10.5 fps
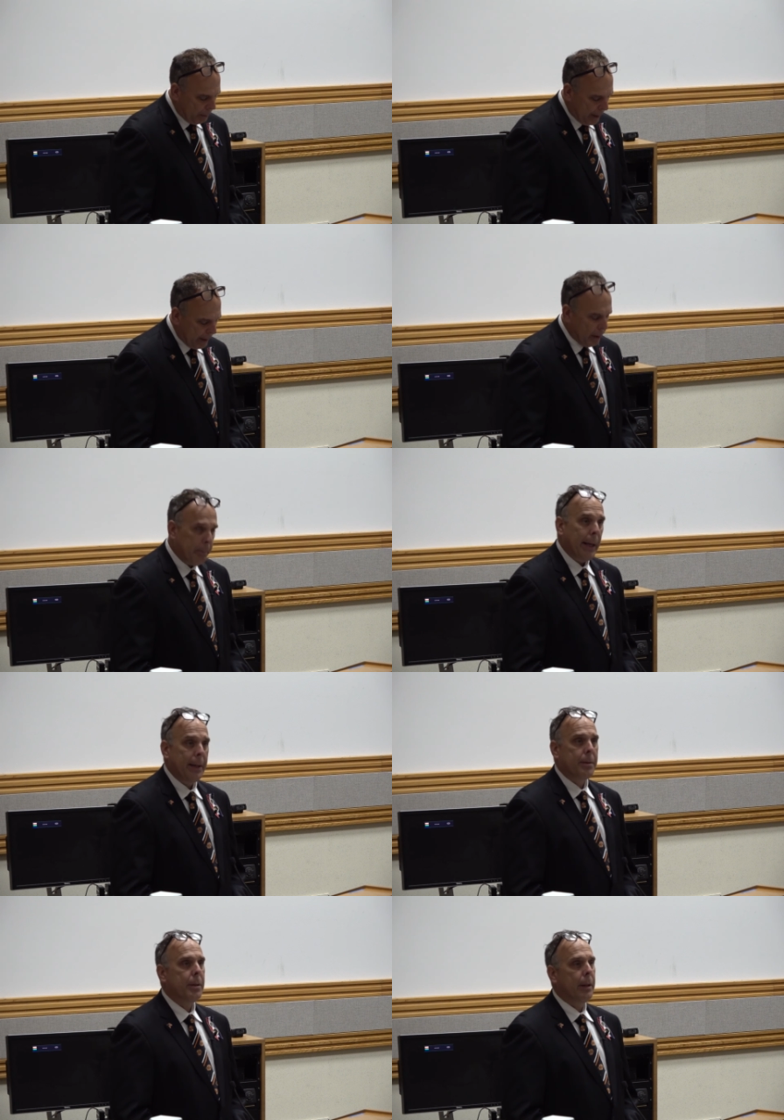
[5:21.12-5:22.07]
the
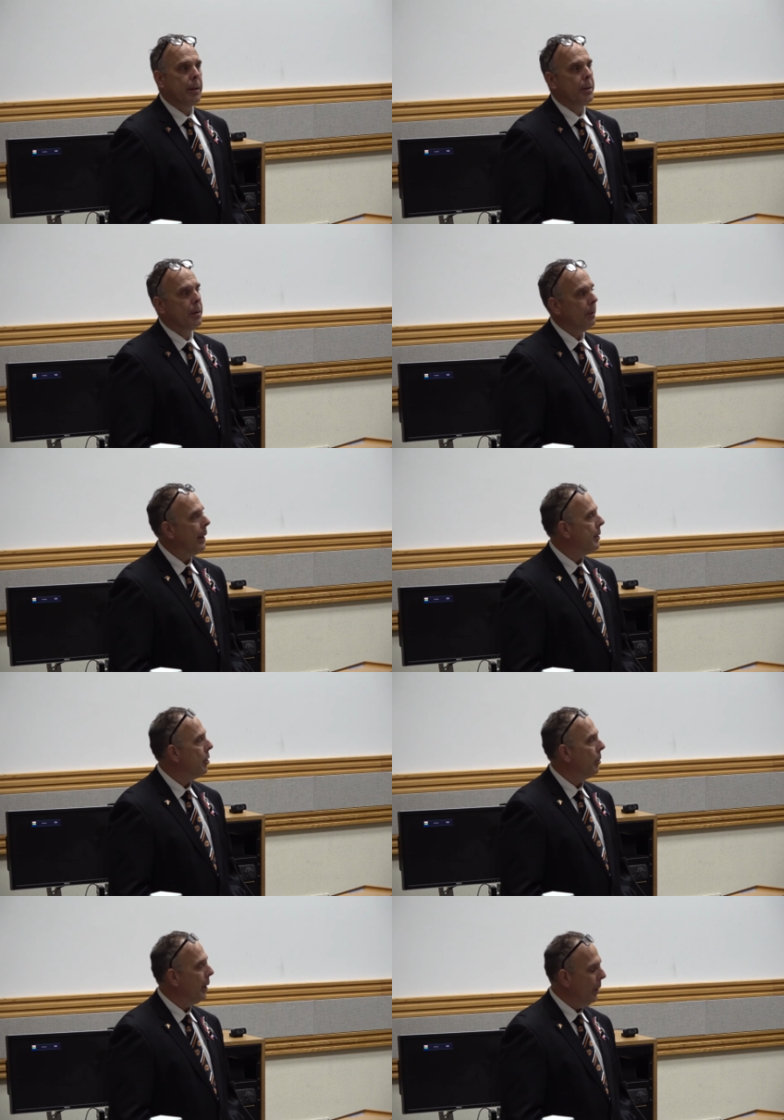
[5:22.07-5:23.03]
best citizen
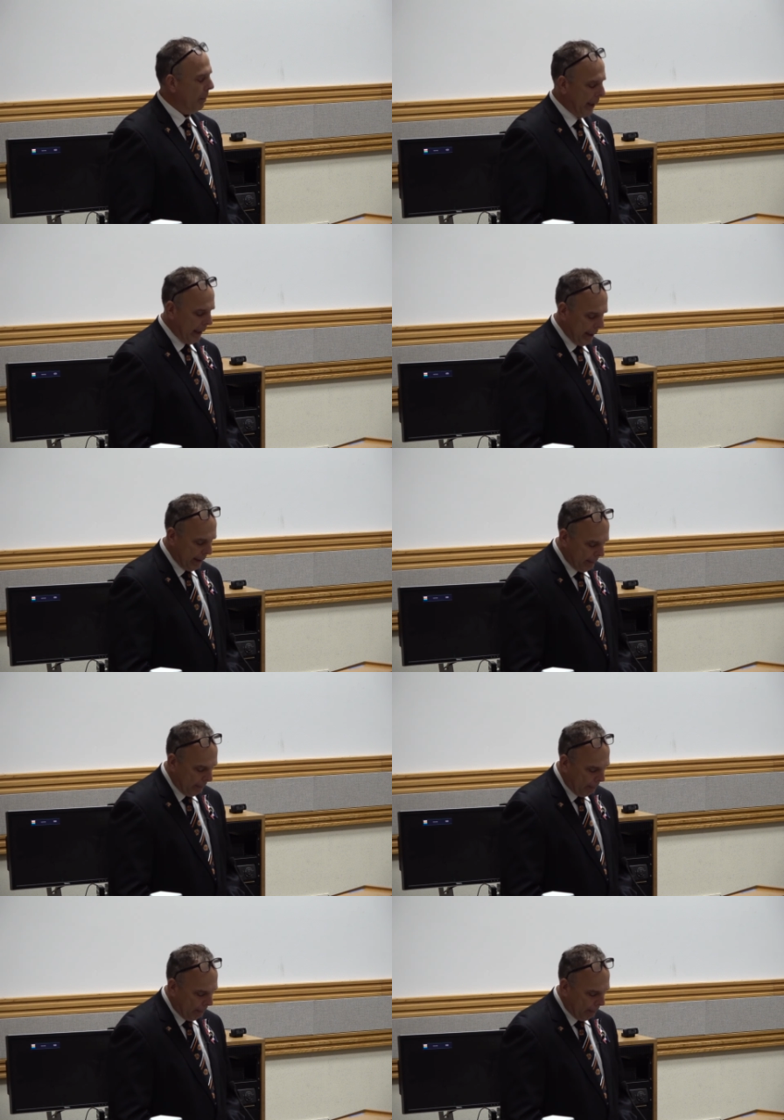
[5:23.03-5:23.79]
that you can be,